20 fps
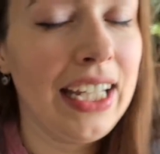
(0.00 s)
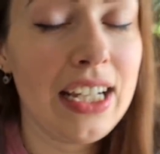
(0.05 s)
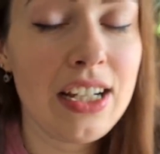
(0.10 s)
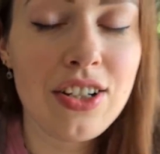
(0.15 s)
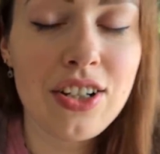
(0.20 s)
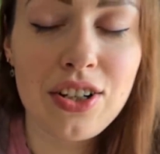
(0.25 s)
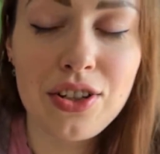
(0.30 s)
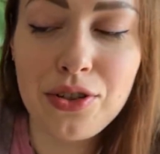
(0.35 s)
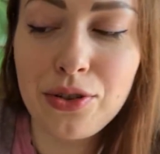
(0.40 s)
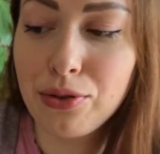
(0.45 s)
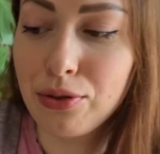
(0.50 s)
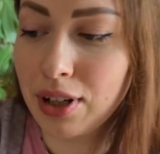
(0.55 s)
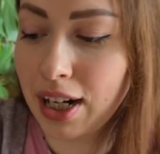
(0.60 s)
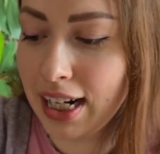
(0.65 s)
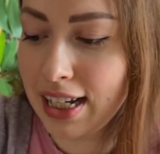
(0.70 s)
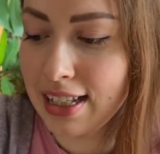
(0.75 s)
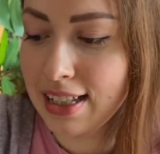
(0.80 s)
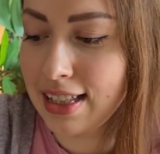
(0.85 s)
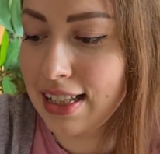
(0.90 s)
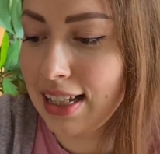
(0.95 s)
it's just
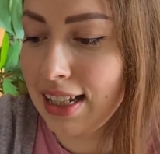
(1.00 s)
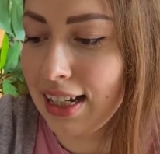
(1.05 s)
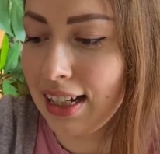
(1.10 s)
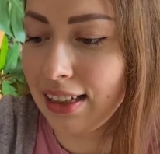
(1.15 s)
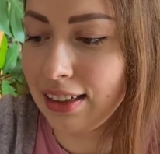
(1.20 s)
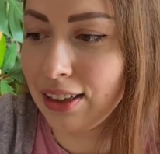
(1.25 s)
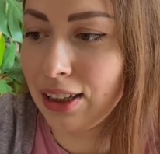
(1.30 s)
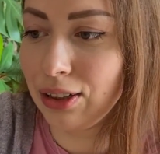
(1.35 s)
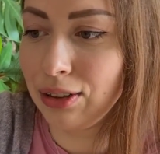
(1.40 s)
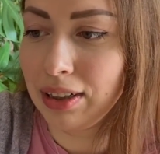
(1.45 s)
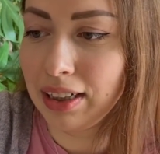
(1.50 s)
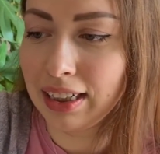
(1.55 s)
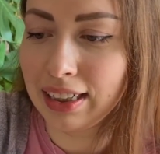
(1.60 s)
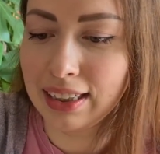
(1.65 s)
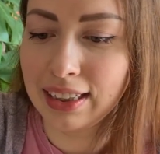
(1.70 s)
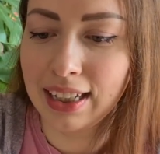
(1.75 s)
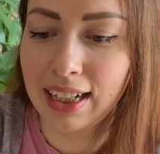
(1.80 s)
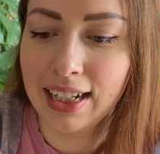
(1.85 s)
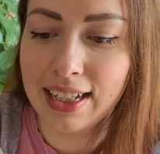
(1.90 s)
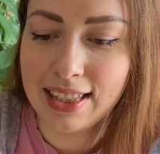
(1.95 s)
crazy and going
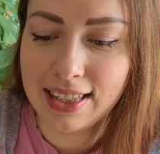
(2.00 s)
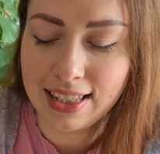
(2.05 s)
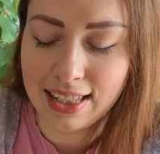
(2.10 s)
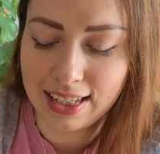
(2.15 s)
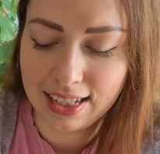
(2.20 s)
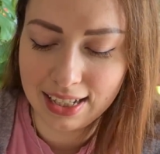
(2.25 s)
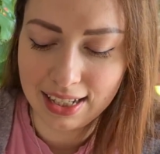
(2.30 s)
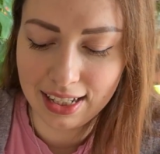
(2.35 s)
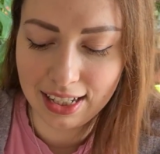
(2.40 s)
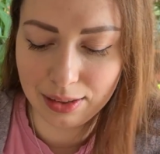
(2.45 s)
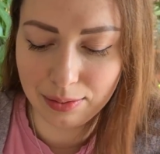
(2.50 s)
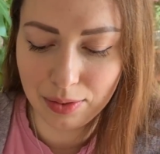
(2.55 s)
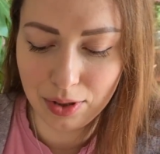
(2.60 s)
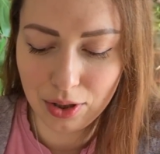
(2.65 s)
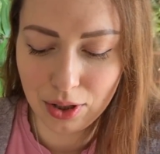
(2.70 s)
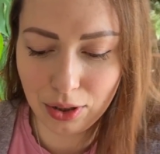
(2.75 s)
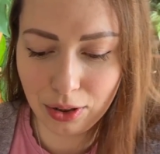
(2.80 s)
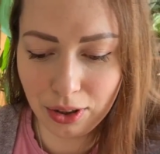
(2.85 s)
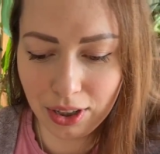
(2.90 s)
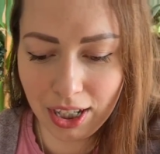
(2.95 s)
nuts. Let me
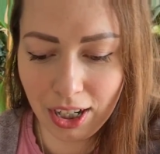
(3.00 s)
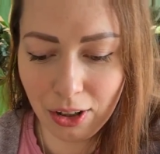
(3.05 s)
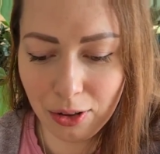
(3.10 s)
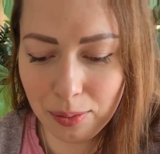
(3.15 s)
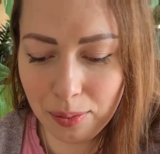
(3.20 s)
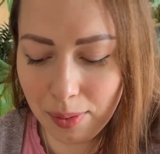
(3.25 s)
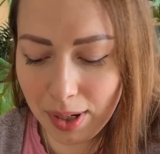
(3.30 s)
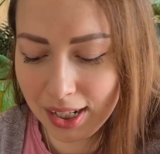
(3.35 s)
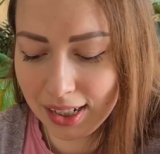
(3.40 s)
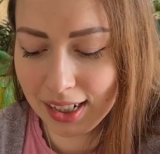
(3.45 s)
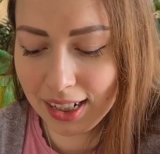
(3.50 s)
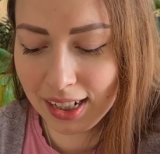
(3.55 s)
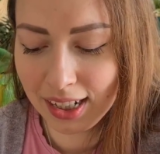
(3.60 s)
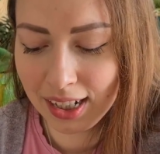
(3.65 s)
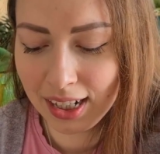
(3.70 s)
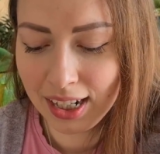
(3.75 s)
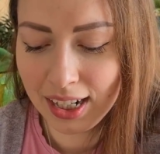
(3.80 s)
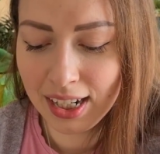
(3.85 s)
show you how many.